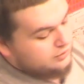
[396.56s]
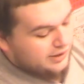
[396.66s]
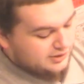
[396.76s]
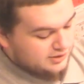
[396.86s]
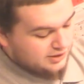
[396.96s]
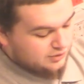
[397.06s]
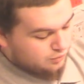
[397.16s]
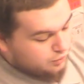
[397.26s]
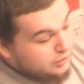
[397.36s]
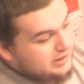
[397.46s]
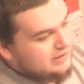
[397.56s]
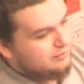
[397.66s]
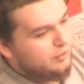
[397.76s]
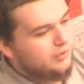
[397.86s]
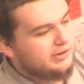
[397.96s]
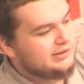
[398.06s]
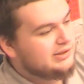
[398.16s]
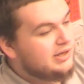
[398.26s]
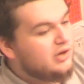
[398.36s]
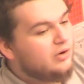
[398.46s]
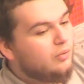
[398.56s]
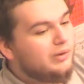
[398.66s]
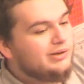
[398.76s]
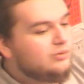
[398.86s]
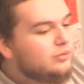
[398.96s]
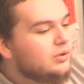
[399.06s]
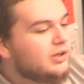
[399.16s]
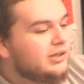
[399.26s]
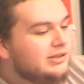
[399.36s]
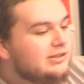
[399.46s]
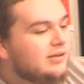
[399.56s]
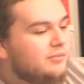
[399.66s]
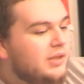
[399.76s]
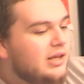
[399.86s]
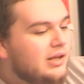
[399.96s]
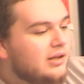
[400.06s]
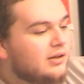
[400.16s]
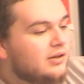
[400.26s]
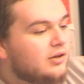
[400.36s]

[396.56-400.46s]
So that's really important. When you learn something,